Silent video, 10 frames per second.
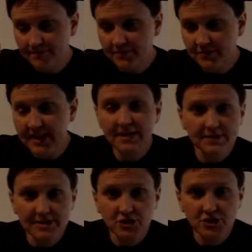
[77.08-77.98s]
they can
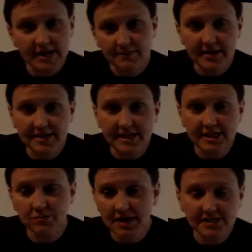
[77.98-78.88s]
be distracted by
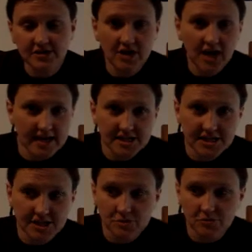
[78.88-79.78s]
things, plus they're not
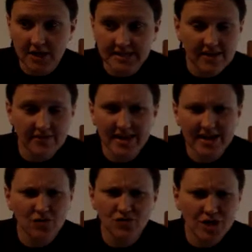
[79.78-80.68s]
engineers, plus they
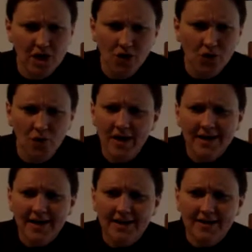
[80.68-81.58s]
don't know
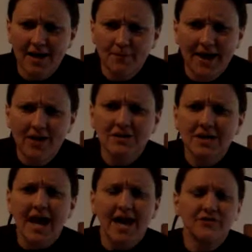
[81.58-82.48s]
about
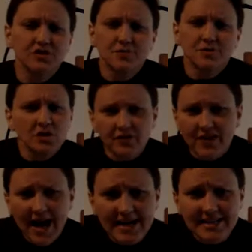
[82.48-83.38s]
adverse material
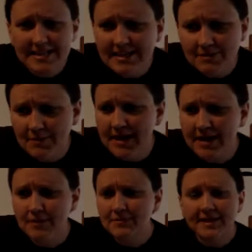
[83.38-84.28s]
facts, things that might
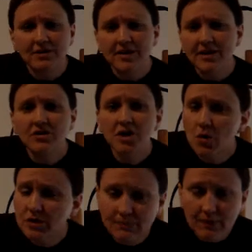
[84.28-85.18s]
come up later. They don't know
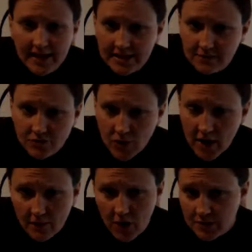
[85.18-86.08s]
what's behind the
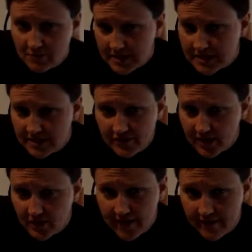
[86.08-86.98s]
drywall, especially if they
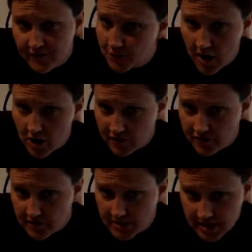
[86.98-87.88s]
don't have
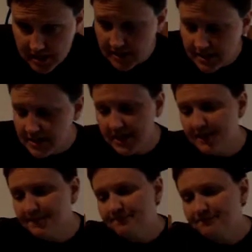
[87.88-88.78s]
thermography machines
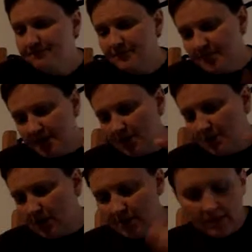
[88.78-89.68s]
and, you know,
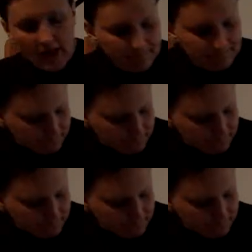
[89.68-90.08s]
blah, blah, blah.